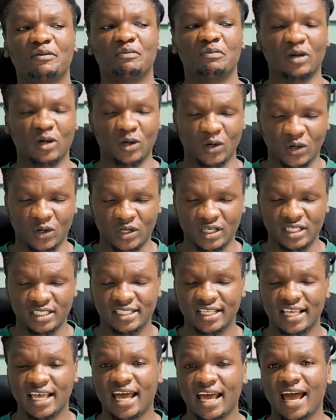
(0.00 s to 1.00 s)

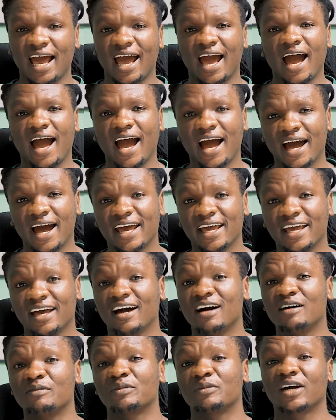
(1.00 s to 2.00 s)
because I
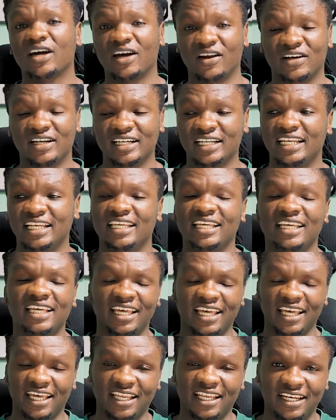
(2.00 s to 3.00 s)
am currently
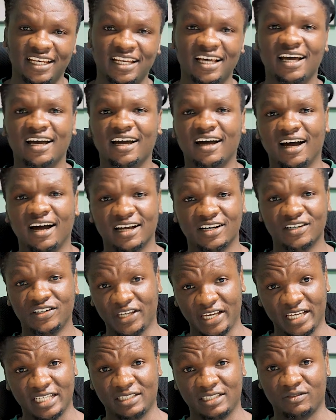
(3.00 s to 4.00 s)
in a
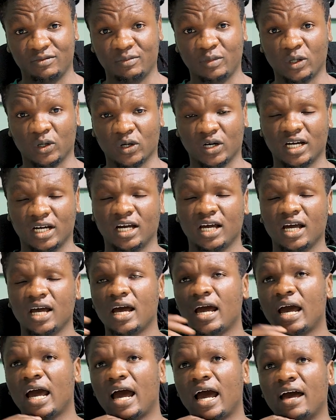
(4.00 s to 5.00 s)
creative block.
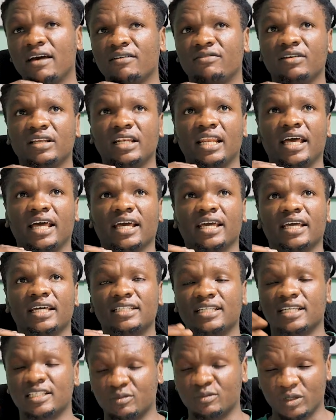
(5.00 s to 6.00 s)
I feel like
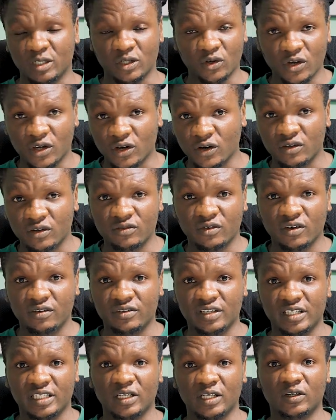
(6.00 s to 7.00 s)
it has been going on for a
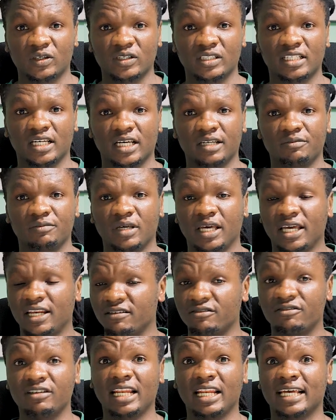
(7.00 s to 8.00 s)
very long time, and
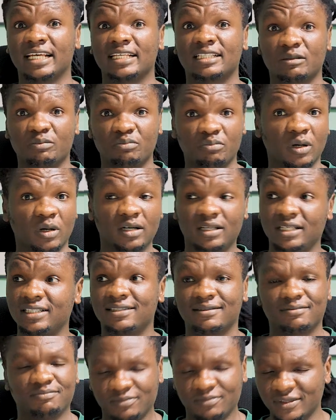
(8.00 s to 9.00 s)
I feel like it's about
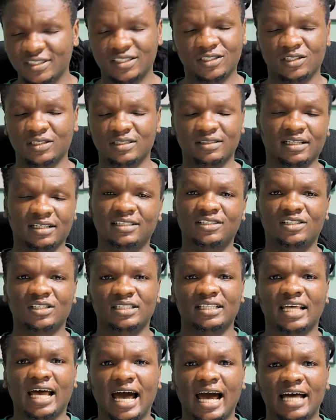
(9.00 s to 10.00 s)
it's just it
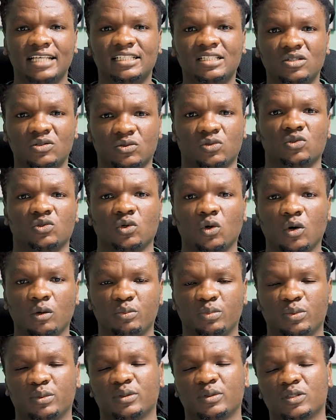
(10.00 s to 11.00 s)
just has to
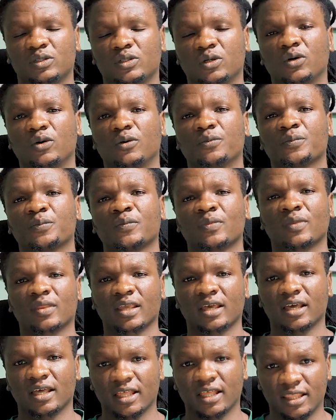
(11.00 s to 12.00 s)
stop. So
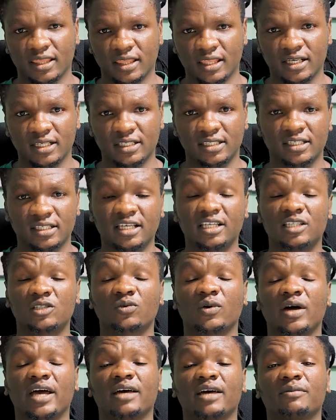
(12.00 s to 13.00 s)
this is
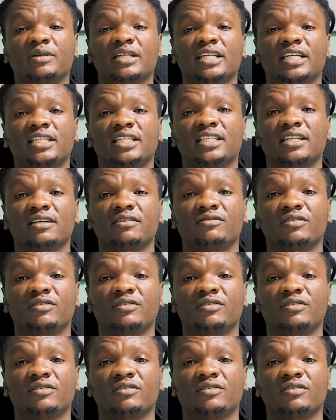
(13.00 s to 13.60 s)
why I'm creating a